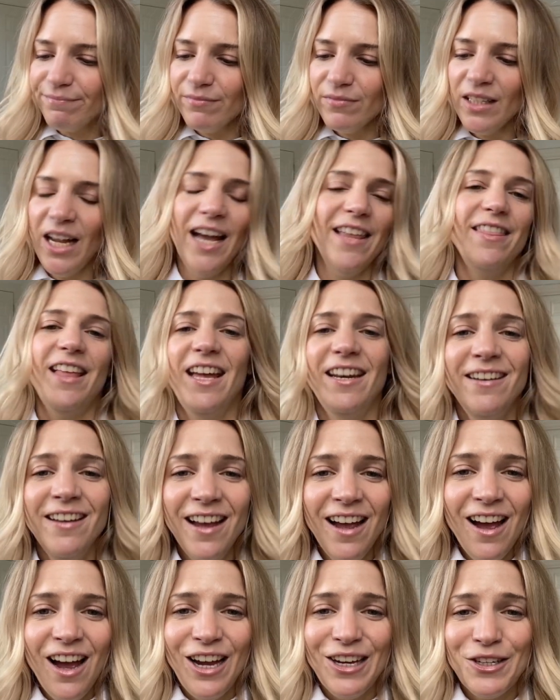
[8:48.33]
And then
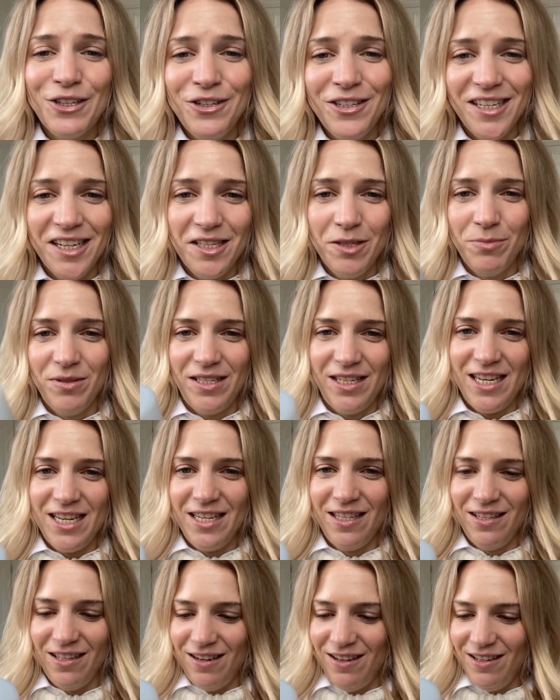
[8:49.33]
I couldn't get the
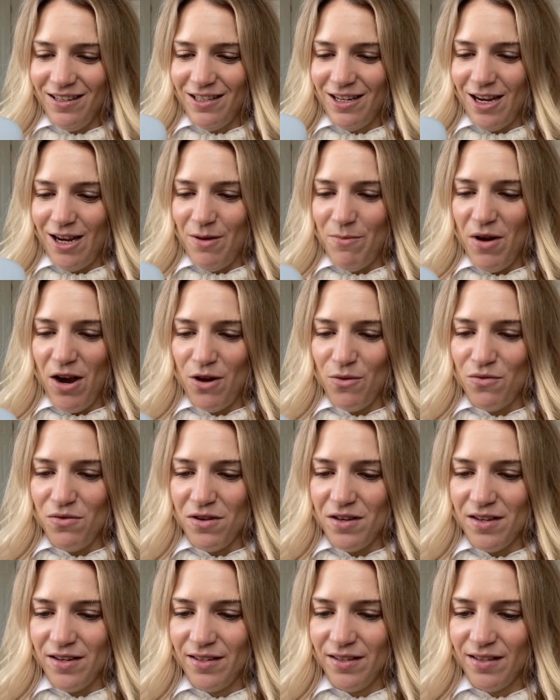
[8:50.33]
Batiste the last time I
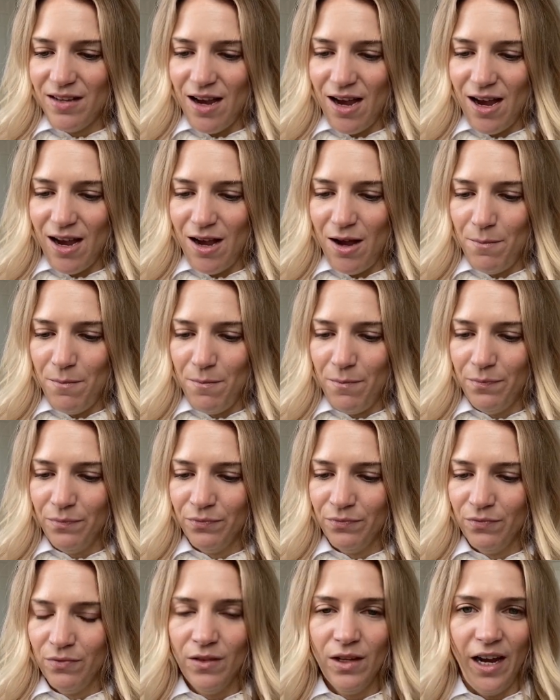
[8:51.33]
was
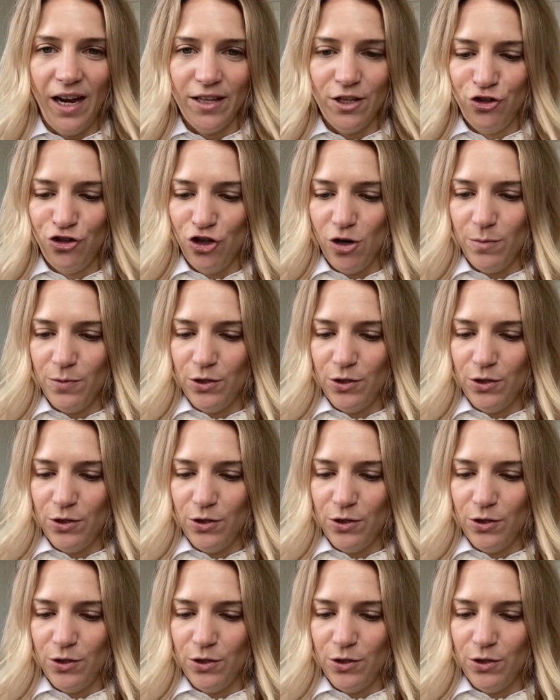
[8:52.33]
at the shop,